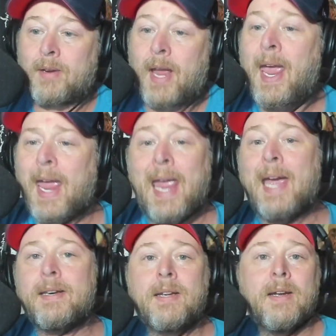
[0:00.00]
And,
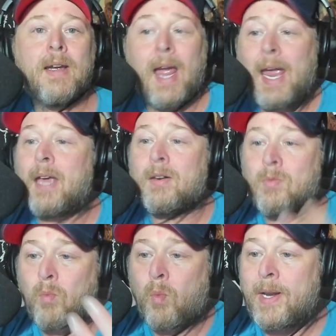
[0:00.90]
and
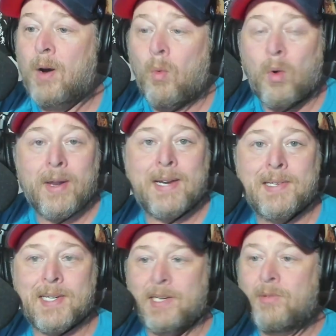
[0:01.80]
and we don't want to
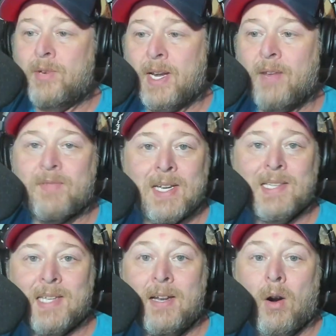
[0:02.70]
continue to give
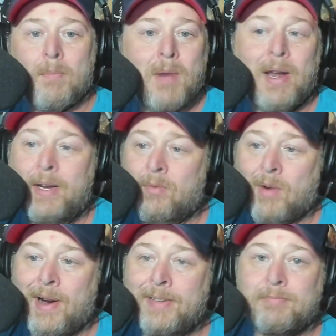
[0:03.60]
Disney our money,
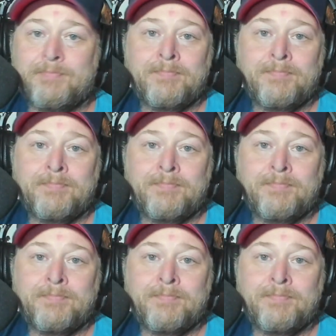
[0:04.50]
right?